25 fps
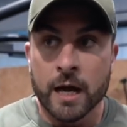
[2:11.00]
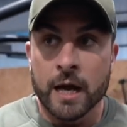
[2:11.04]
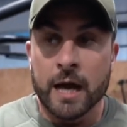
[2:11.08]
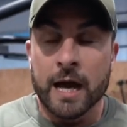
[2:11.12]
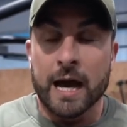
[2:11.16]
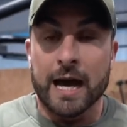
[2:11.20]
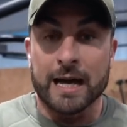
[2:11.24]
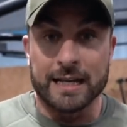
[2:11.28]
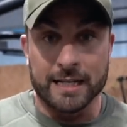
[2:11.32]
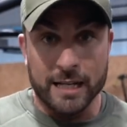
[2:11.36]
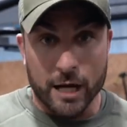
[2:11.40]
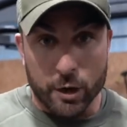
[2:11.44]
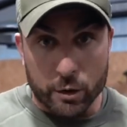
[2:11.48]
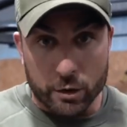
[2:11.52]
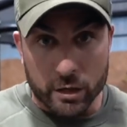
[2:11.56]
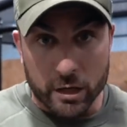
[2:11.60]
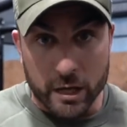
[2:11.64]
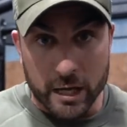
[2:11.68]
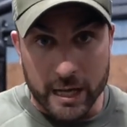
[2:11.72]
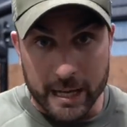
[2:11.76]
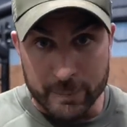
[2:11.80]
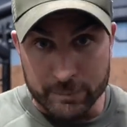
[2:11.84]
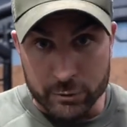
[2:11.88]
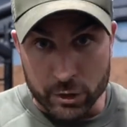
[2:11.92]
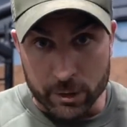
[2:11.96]
and lower
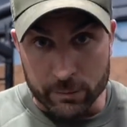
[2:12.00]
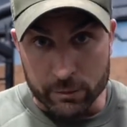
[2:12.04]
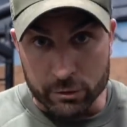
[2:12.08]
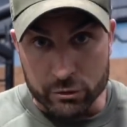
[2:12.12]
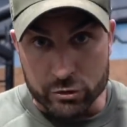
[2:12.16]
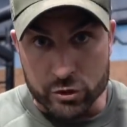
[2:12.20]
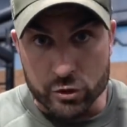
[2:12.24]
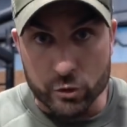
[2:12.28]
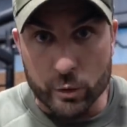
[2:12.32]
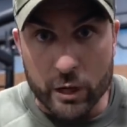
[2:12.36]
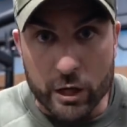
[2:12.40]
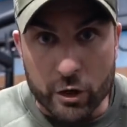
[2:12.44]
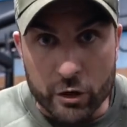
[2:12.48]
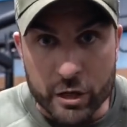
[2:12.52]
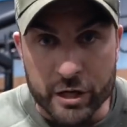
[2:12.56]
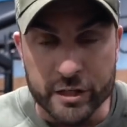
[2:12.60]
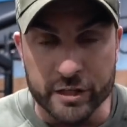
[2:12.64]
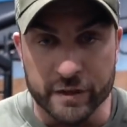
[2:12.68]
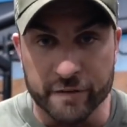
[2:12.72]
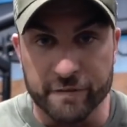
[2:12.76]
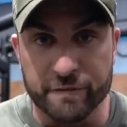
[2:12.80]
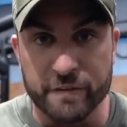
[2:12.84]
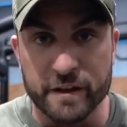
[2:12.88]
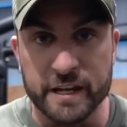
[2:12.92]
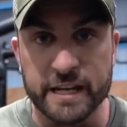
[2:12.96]
abdominals as well,
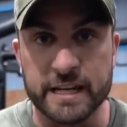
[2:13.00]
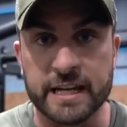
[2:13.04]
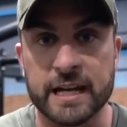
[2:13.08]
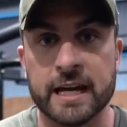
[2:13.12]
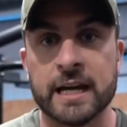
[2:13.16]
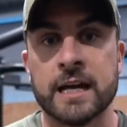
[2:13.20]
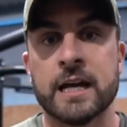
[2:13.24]
your V,